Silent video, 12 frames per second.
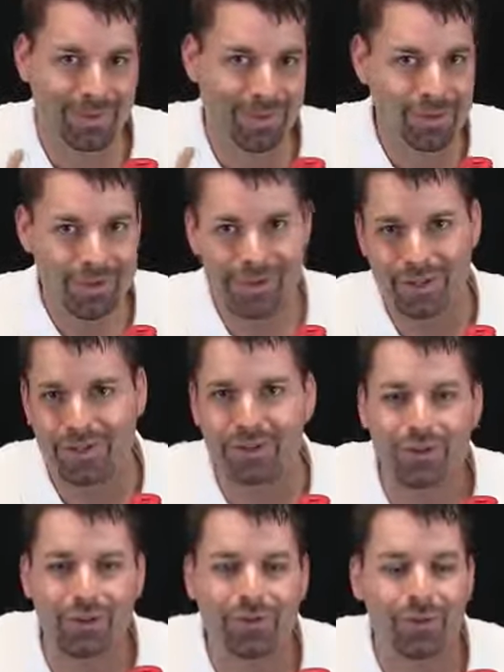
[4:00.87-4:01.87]
I'm going to do this
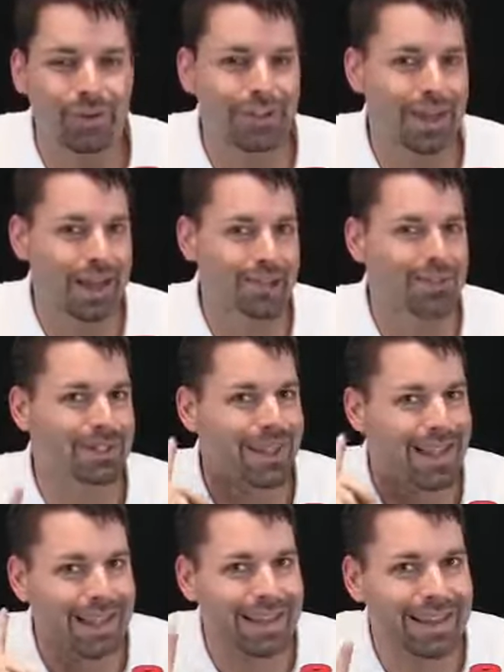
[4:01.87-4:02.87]
2 more times.
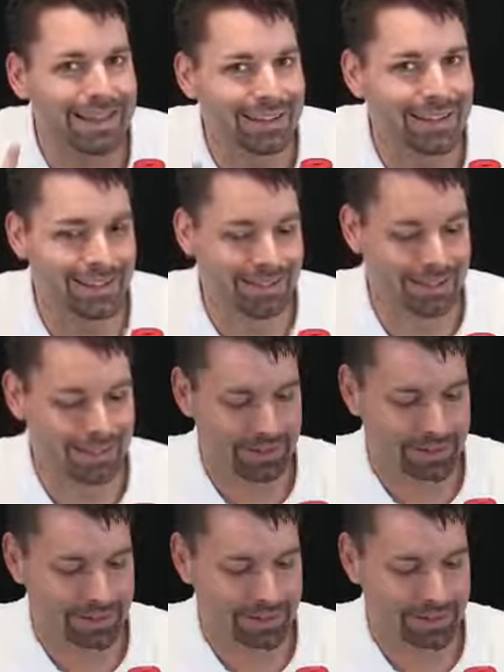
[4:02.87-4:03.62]
Listen.